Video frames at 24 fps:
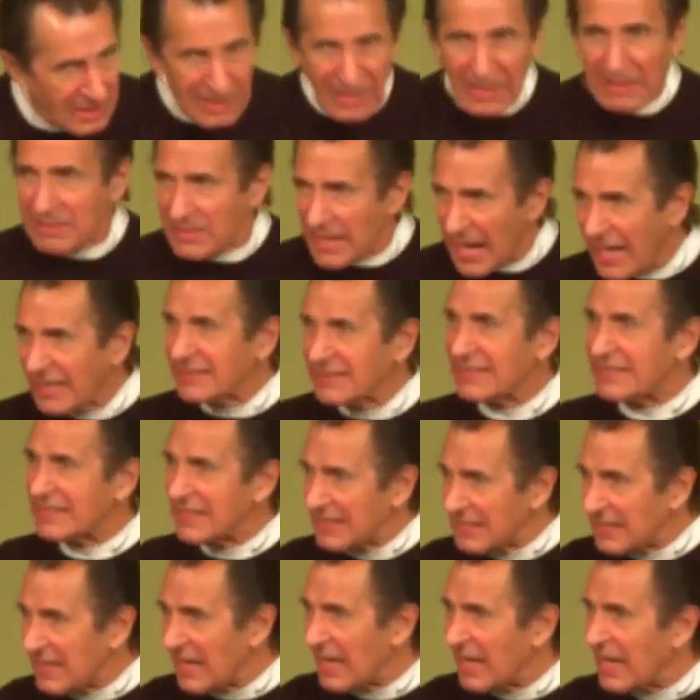That's the
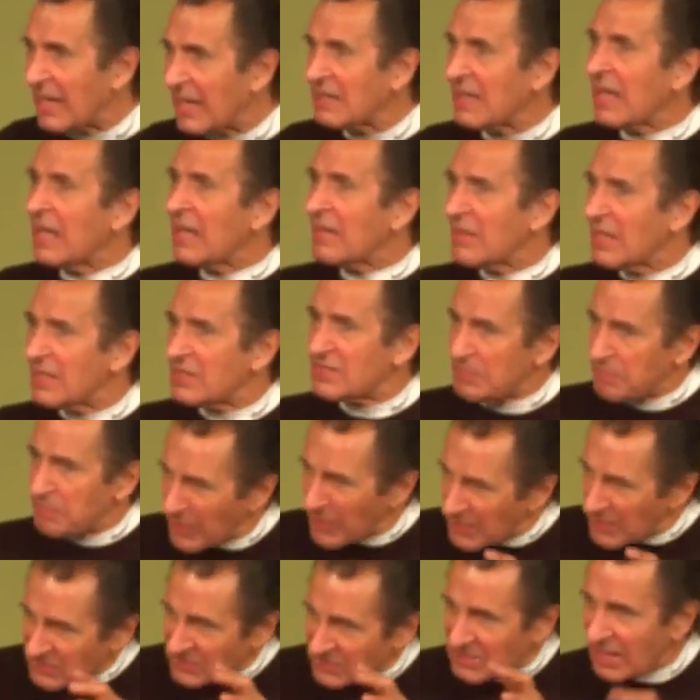God that's
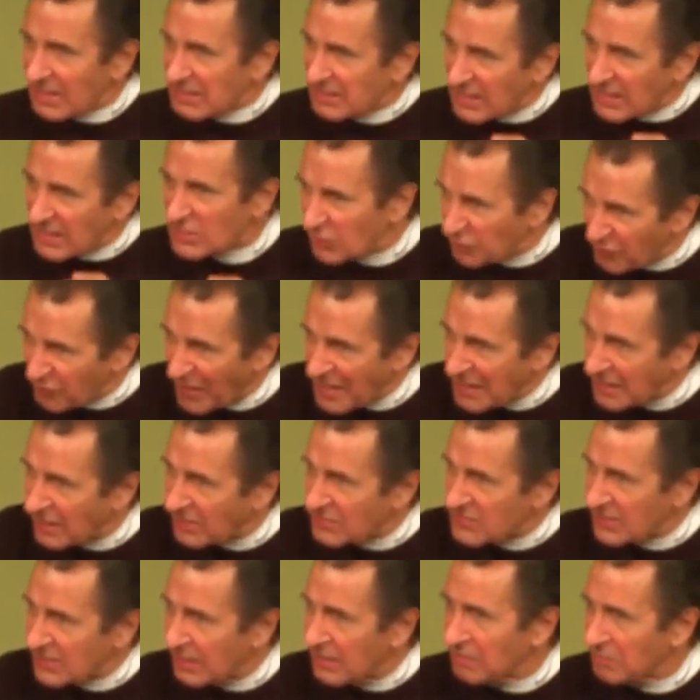stuck his
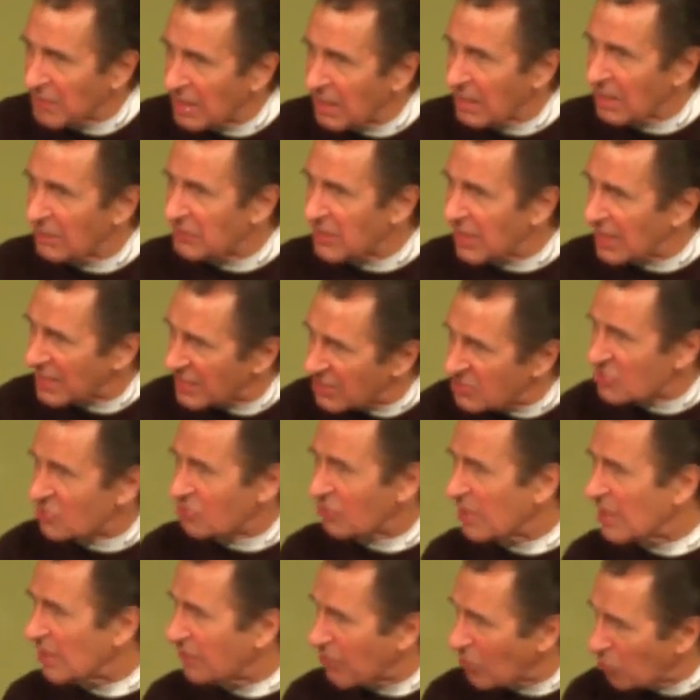fingers in the middle of the
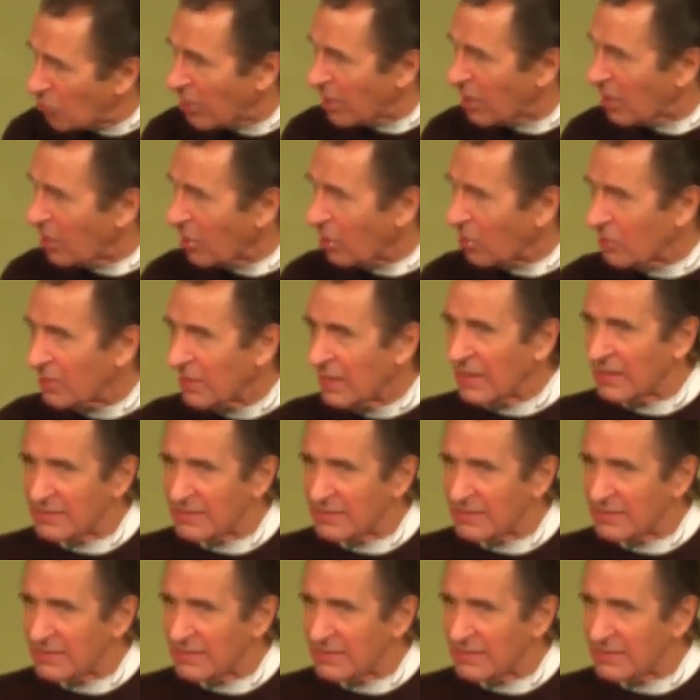history of a world.